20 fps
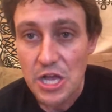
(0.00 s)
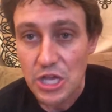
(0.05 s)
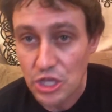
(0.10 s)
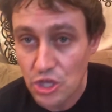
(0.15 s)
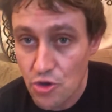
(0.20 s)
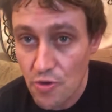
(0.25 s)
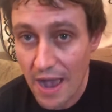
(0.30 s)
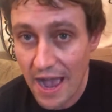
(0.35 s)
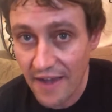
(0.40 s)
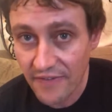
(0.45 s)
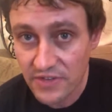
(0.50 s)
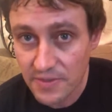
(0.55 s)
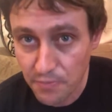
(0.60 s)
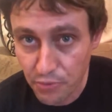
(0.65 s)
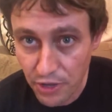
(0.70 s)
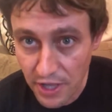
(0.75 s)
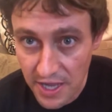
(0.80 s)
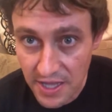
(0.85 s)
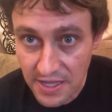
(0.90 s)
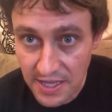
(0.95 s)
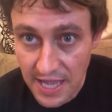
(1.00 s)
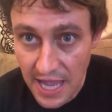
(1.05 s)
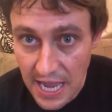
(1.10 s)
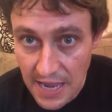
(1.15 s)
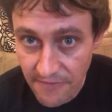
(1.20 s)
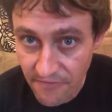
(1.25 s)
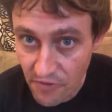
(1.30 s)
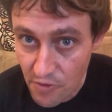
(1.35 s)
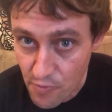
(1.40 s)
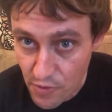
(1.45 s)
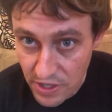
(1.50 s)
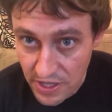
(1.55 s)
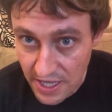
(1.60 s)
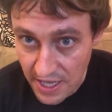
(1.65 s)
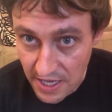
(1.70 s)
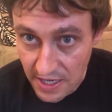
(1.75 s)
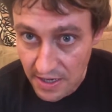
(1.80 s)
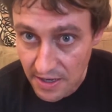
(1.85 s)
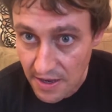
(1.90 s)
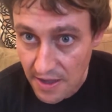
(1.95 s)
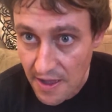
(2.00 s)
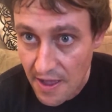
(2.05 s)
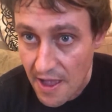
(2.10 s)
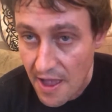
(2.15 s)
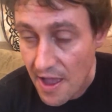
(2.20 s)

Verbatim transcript: you have to play the game from within.